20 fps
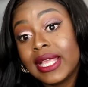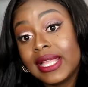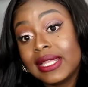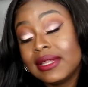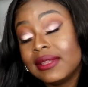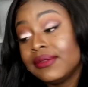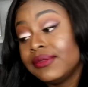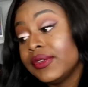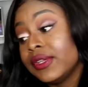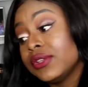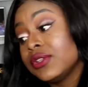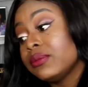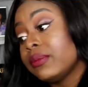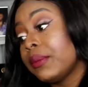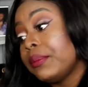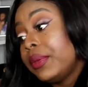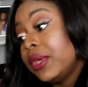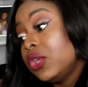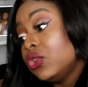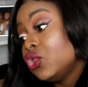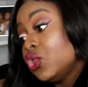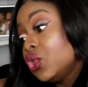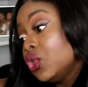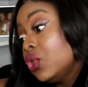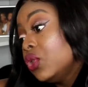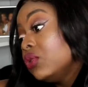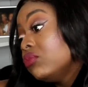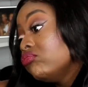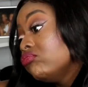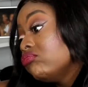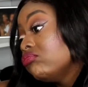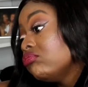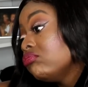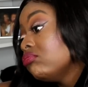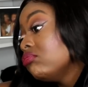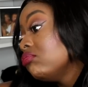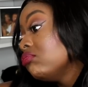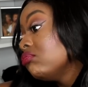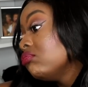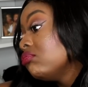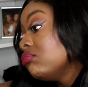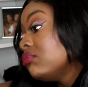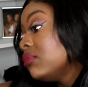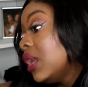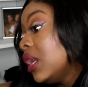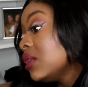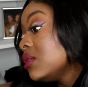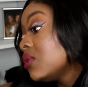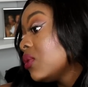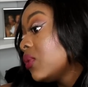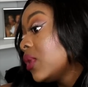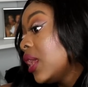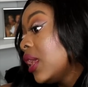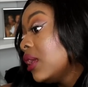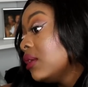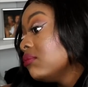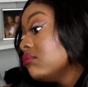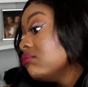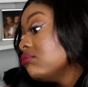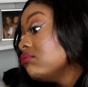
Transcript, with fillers: anything to my Patreon. That's okay.